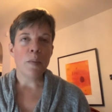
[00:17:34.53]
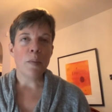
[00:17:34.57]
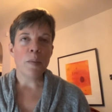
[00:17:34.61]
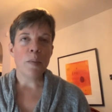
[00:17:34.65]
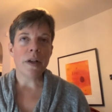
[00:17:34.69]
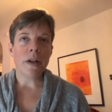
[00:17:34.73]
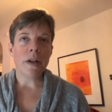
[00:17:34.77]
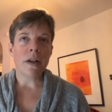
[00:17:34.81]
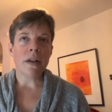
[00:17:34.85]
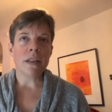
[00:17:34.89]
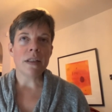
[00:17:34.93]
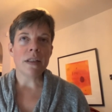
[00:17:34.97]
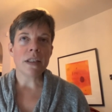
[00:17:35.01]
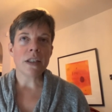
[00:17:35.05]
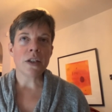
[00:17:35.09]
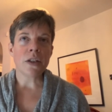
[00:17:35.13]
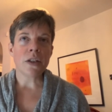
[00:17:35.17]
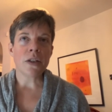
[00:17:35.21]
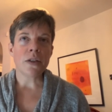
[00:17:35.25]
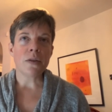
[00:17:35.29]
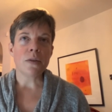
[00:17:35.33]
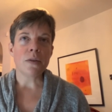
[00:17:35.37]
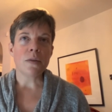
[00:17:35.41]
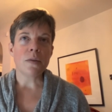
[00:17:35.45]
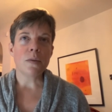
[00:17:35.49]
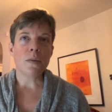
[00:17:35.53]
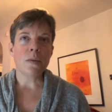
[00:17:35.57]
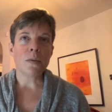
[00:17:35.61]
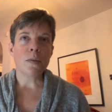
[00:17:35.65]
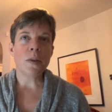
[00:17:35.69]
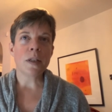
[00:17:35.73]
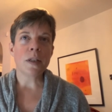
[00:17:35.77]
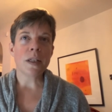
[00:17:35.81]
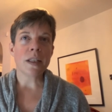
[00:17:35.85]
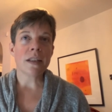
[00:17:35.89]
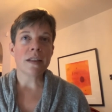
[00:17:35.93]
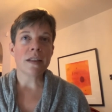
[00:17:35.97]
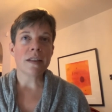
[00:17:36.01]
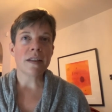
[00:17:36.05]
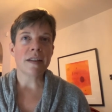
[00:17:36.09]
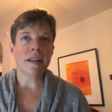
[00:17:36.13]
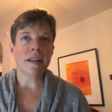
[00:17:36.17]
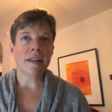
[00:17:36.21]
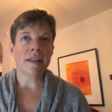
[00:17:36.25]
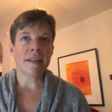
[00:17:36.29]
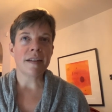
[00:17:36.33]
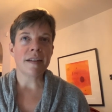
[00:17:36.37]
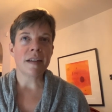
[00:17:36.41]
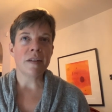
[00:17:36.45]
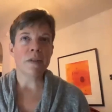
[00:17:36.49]
But also, one of the
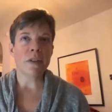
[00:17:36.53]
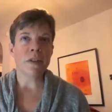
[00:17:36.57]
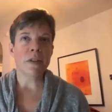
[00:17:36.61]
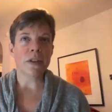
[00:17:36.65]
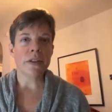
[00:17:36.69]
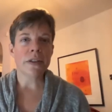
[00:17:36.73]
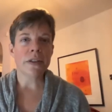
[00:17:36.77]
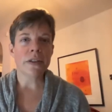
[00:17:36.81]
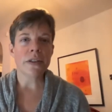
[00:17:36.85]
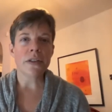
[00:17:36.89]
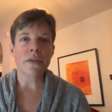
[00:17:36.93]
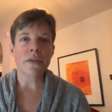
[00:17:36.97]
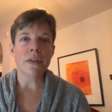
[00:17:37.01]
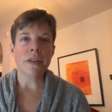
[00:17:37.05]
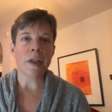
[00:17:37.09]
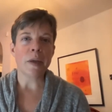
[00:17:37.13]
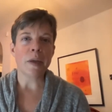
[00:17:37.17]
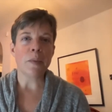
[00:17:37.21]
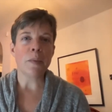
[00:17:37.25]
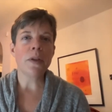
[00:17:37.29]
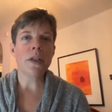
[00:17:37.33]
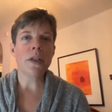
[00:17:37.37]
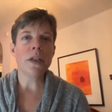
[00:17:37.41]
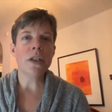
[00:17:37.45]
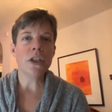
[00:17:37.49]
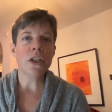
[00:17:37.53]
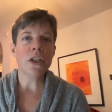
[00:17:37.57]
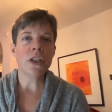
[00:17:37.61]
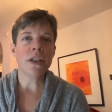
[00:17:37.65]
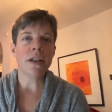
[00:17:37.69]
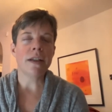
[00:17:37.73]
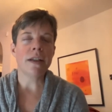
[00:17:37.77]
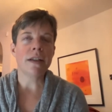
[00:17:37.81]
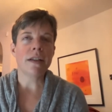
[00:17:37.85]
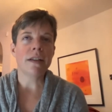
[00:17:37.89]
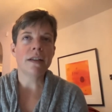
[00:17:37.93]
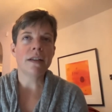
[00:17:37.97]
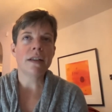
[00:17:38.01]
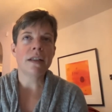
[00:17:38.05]
things that I've learned to really appreciate